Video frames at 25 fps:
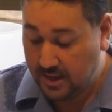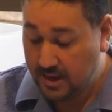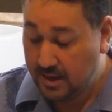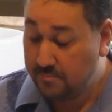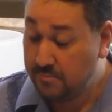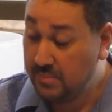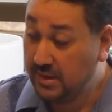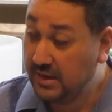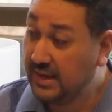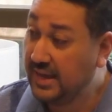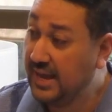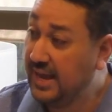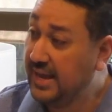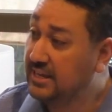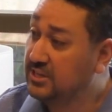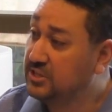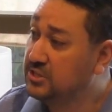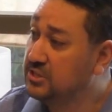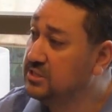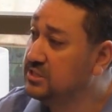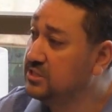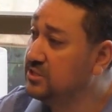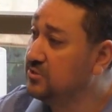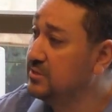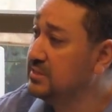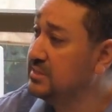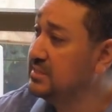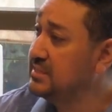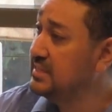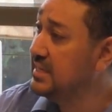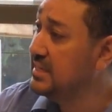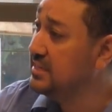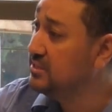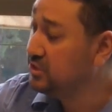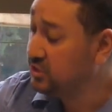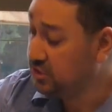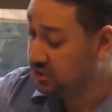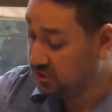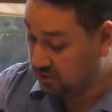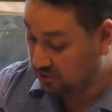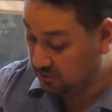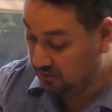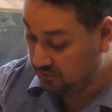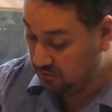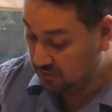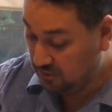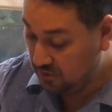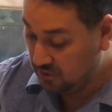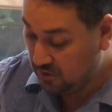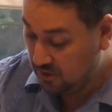Medications are essential
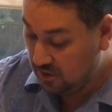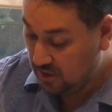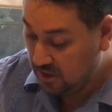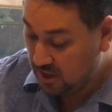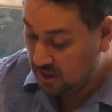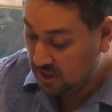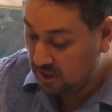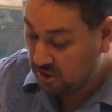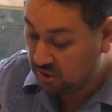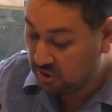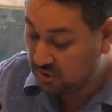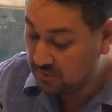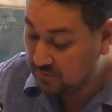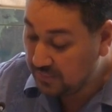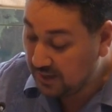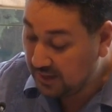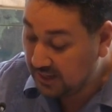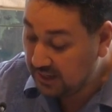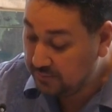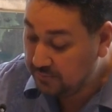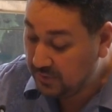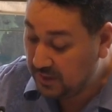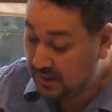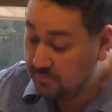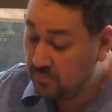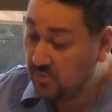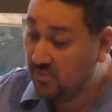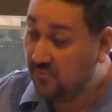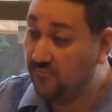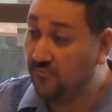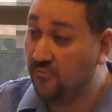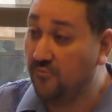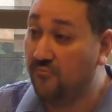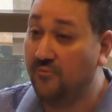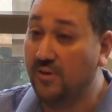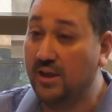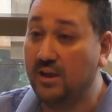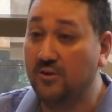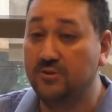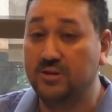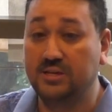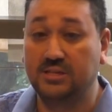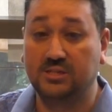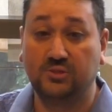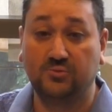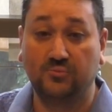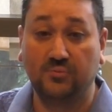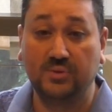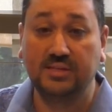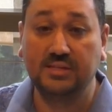to many people for
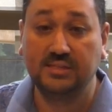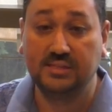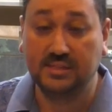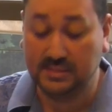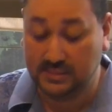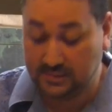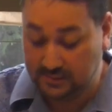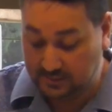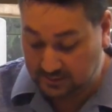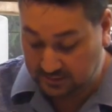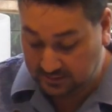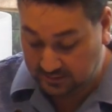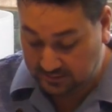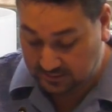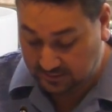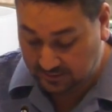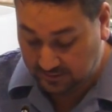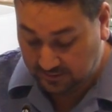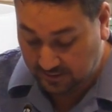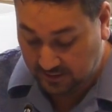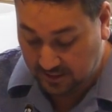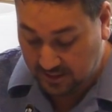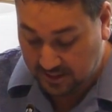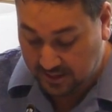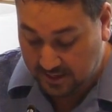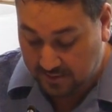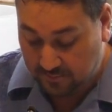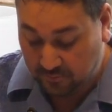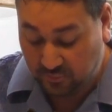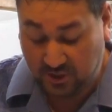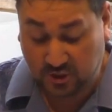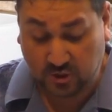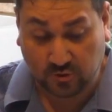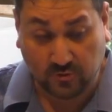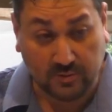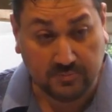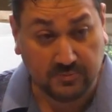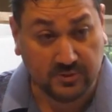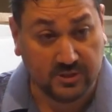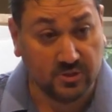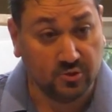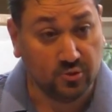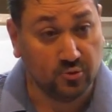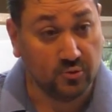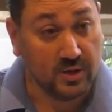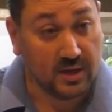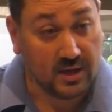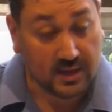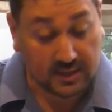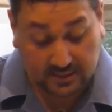various reasons. Prescription
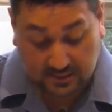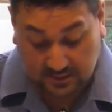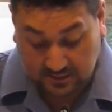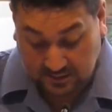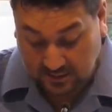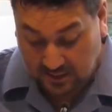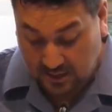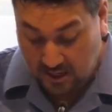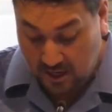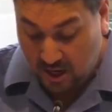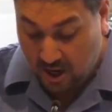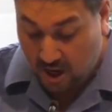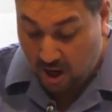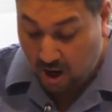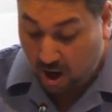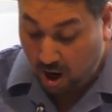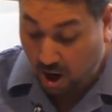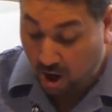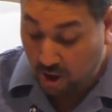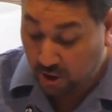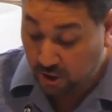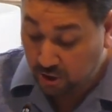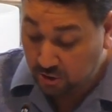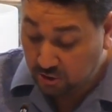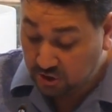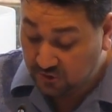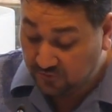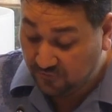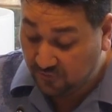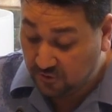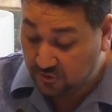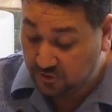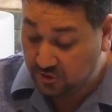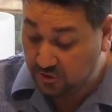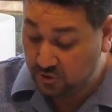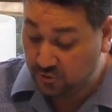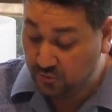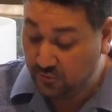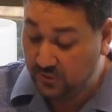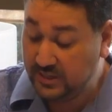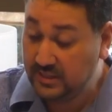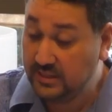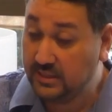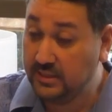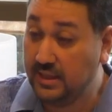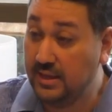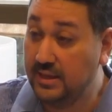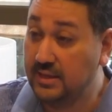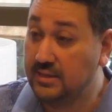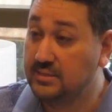drugs are useful to treat
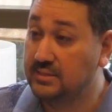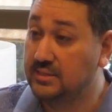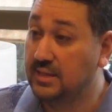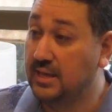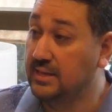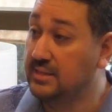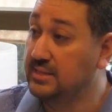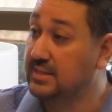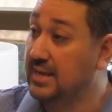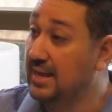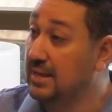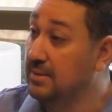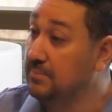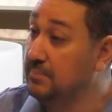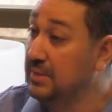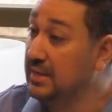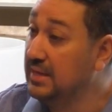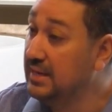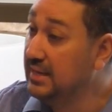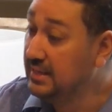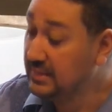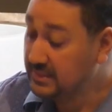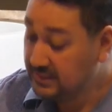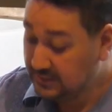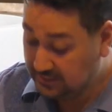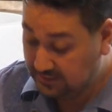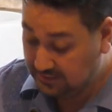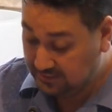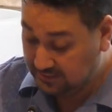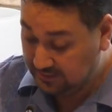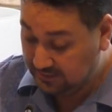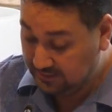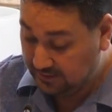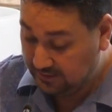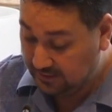things like diabetes,